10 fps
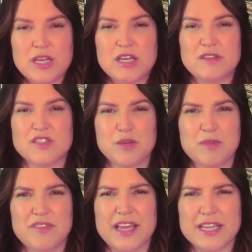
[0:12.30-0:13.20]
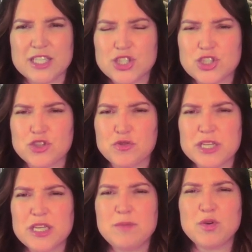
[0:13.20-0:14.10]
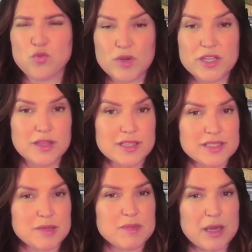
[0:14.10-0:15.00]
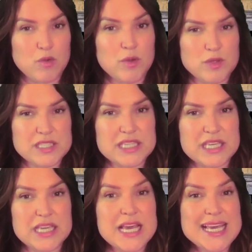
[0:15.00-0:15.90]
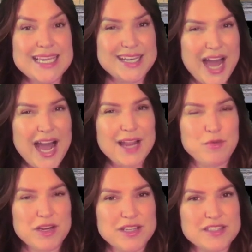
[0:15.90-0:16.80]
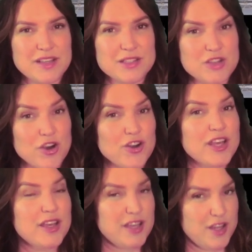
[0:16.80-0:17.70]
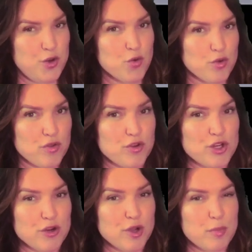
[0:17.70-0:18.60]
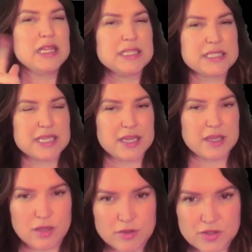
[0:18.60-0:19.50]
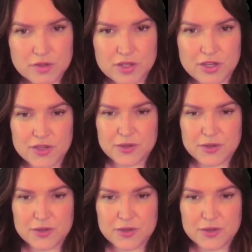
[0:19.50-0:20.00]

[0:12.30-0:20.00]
of some of that extreme realism that we will see in high Renaissance art in Northern Europe. Let's take a closer look.